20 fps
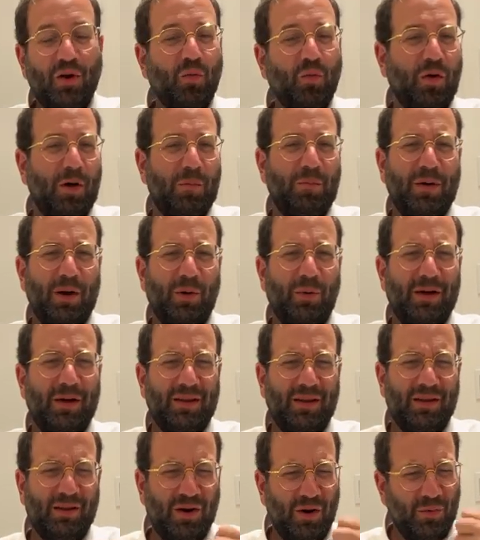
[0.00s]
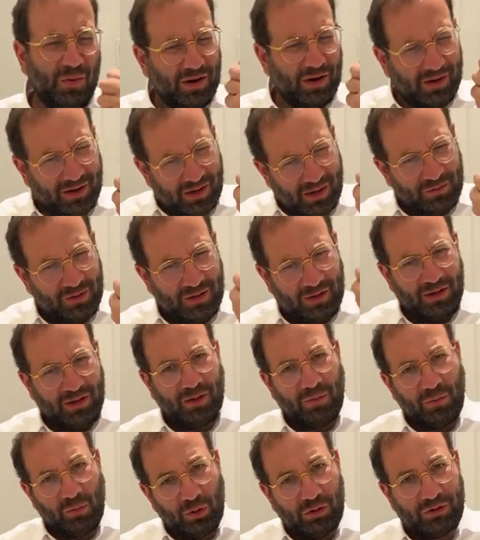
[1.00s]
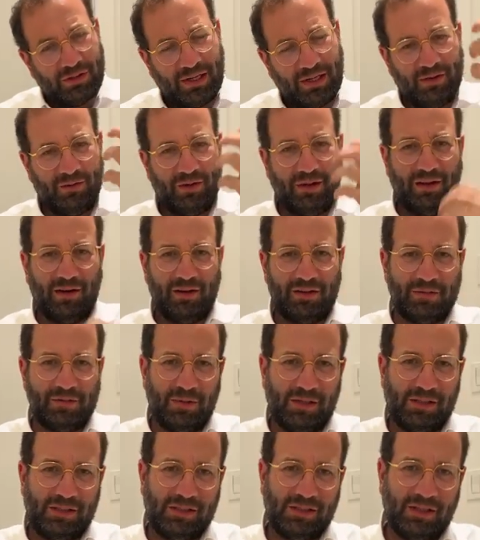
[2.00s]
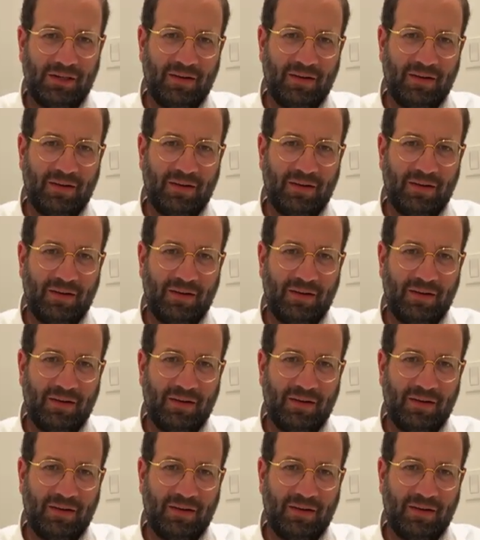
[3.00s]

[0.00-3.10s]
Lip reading: "What better way to go in giving a little more and giving a little smarter."